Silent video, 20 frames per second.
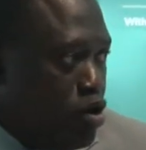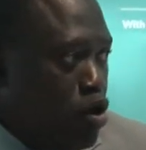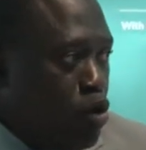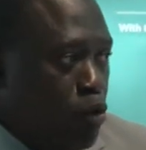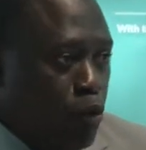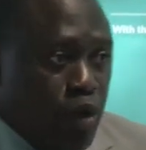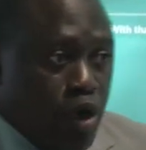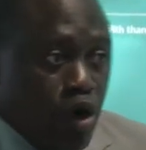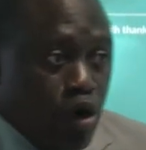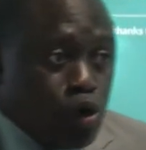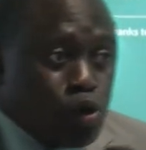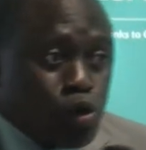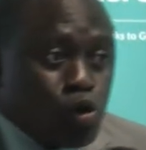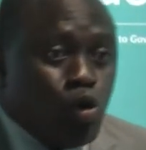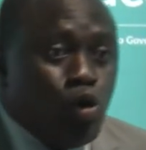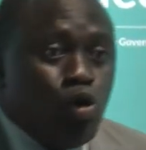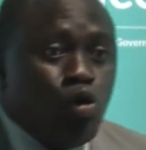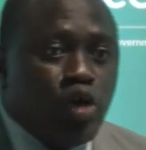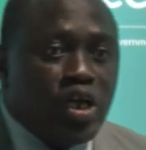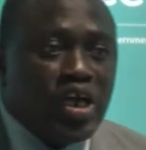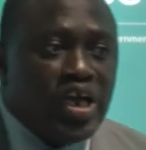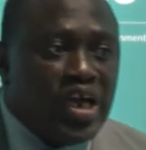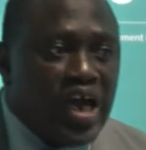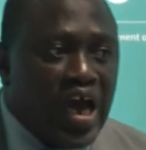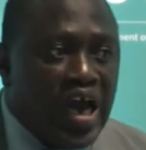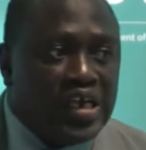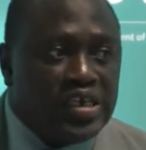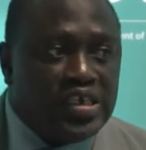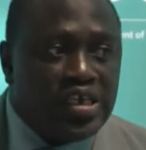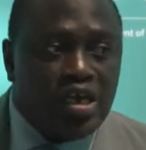We're also looking
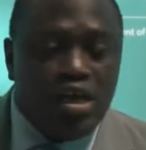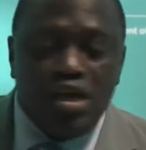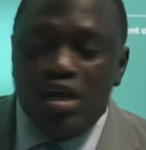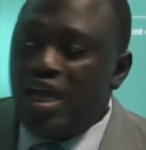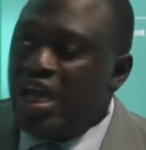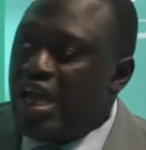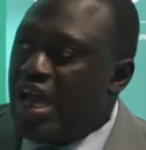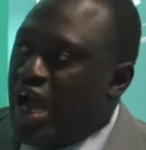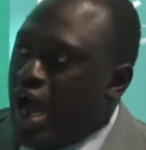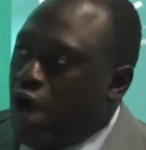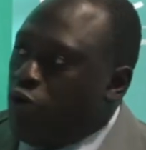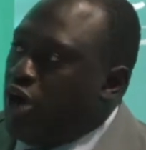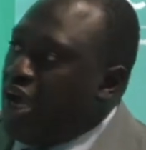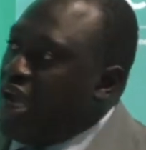at our